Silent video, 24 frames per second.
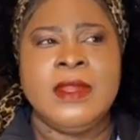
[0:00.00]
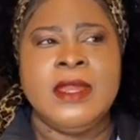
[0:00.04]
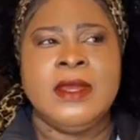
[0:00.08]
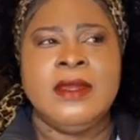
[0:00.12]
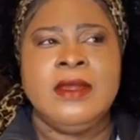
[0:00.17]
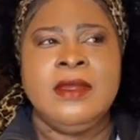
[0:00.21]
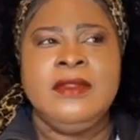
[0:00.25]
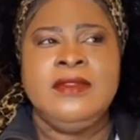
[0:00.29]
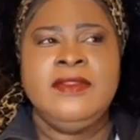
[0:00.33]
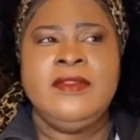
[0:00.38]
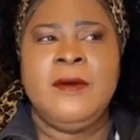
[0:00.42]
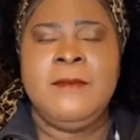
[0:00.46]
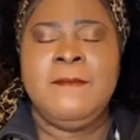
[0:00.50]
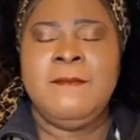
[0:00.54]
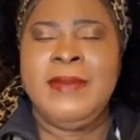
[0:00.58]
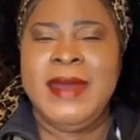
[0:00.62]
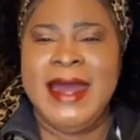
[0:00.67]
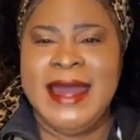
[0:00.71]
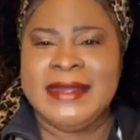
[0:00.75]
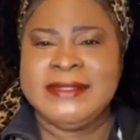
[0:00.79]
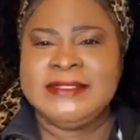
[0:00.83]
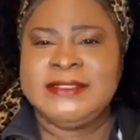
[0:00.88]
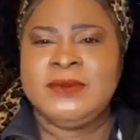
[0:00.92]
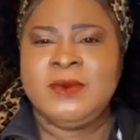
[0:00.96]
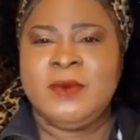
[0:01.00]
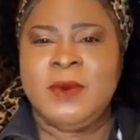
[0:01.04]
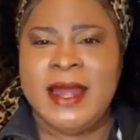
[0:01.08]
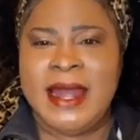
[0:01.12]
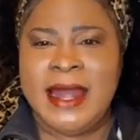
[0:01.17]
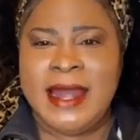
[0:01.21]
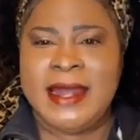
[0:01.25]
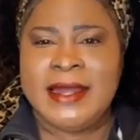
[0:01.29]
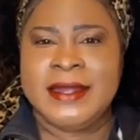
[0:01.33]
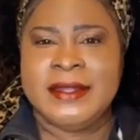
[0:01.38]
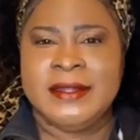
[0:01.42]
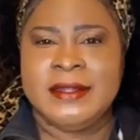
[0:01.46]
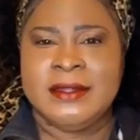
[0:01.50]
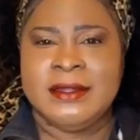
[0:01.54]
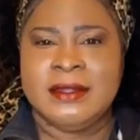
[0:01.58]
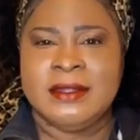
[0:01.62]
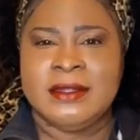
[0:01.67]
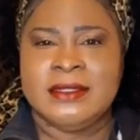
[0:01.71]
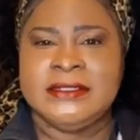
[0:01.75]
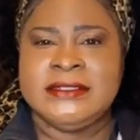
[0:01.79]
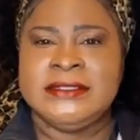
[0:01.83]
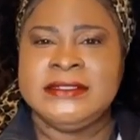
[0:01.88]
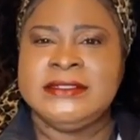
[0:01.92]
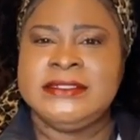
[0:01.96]
The best way
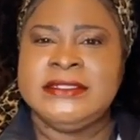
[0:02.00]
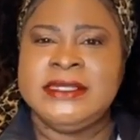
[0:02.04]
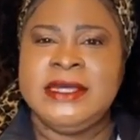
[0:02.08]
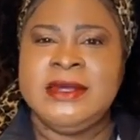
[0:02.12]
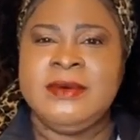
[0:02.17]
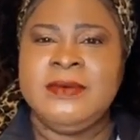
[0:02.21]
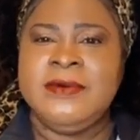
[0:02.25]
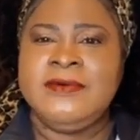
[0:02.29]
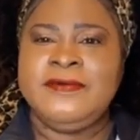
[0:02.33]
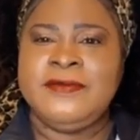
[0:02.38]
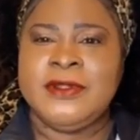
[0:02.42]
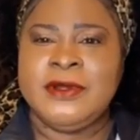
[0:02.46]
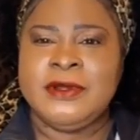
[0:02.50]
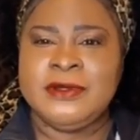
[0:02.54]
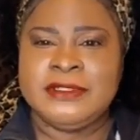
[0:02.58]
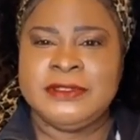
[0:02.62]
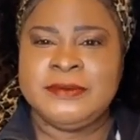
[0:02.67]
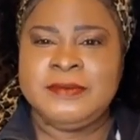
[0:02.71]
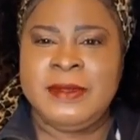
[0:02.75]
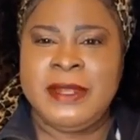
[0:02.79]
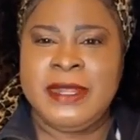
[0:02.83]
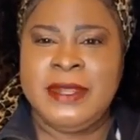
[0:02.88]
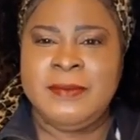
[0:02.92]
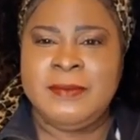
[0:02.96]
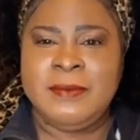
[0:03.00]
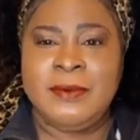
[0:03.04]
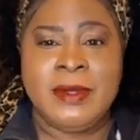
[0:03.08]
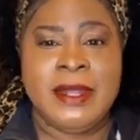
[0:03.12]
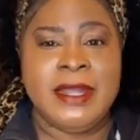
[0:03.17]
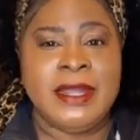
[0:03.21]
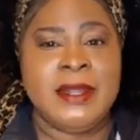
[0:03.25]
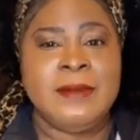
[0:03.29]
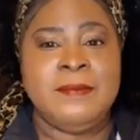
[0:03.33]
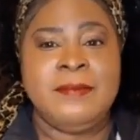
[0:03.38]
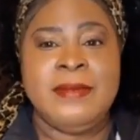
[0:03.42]
to deal with those people, it could be